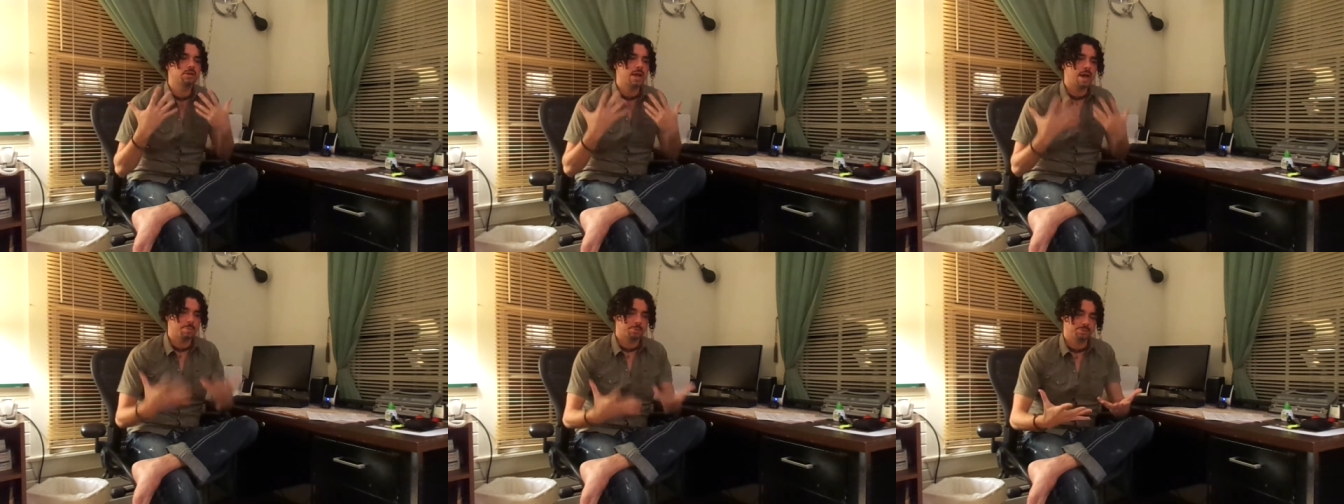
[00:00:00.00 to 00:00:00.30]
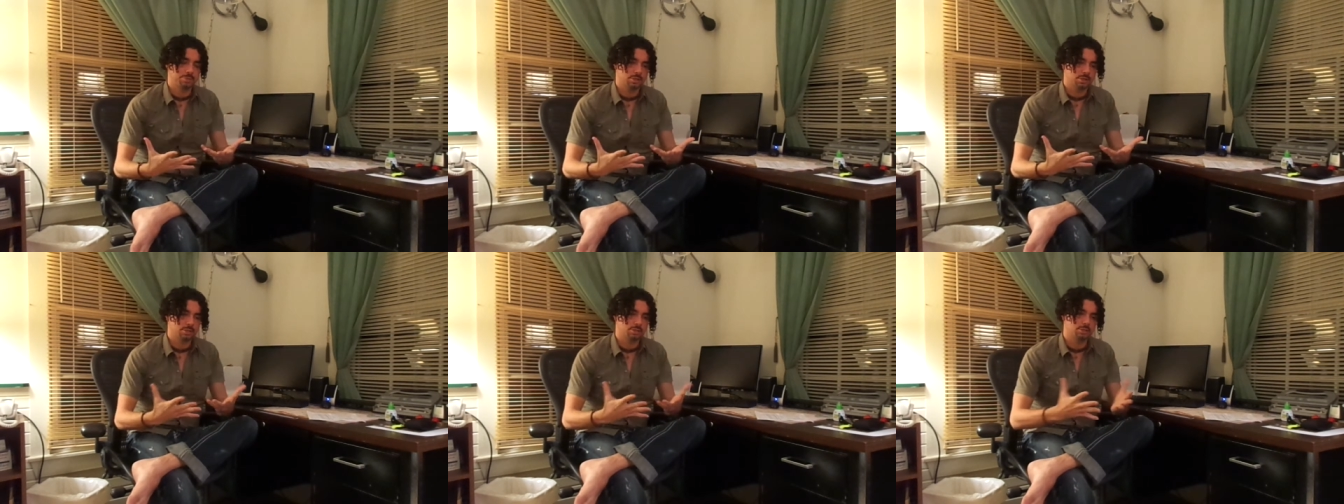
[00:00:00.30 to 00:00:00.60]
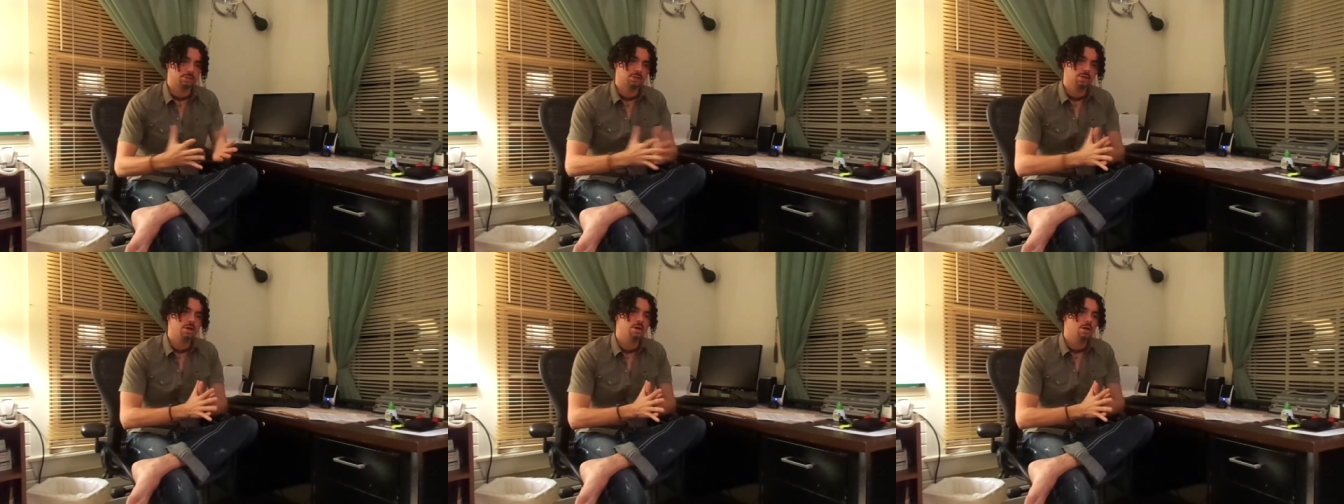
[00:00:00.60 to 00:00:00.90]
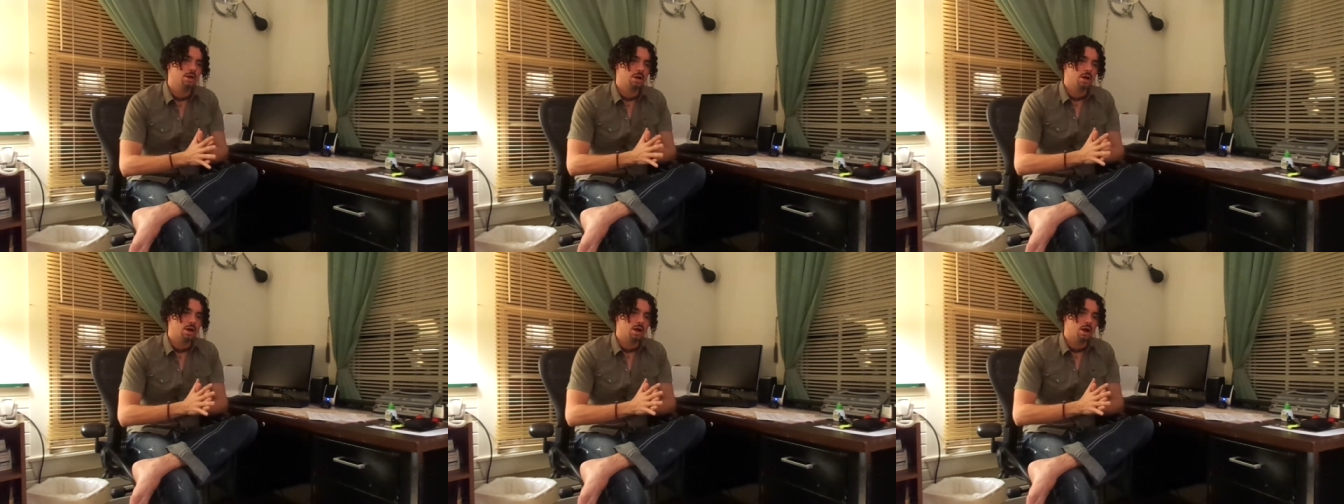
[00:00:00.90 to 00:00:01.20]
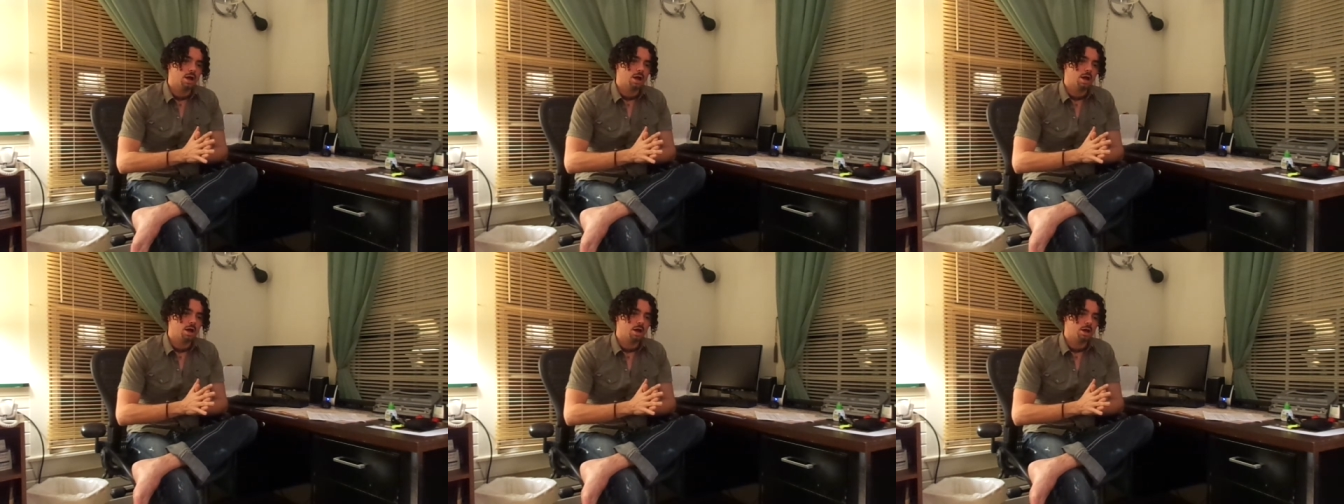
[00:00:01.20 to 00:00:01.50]
Nepsis
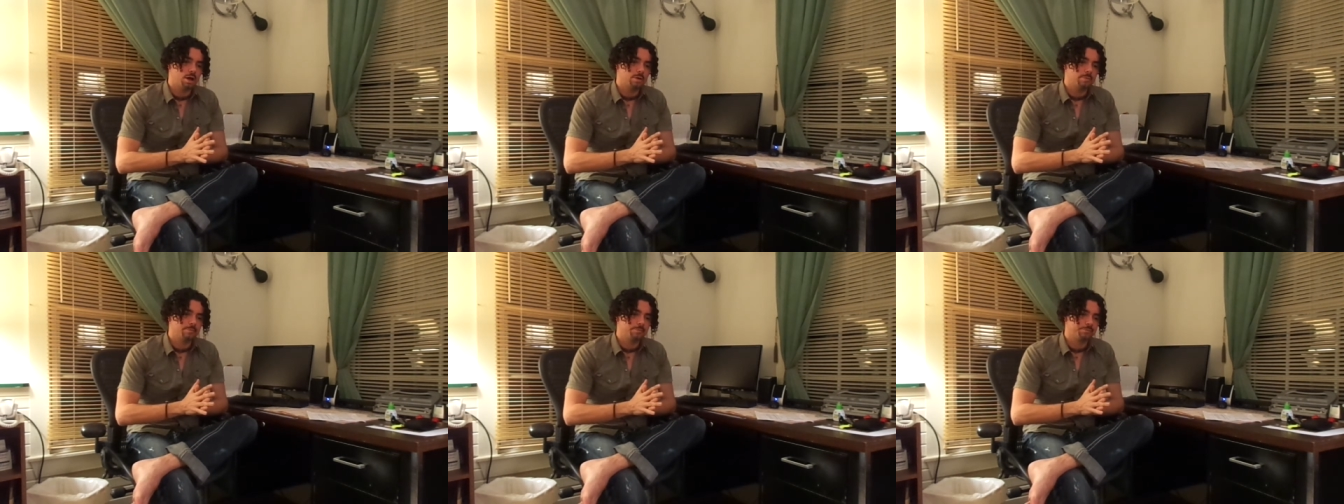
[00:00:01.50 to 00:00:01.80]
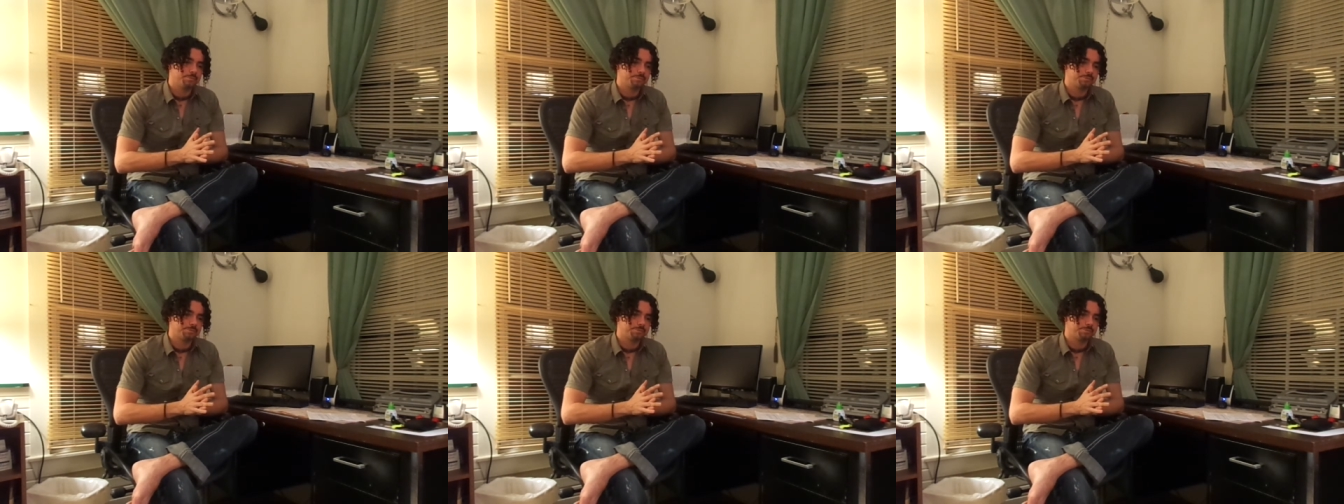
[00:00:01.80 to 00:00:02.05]
um,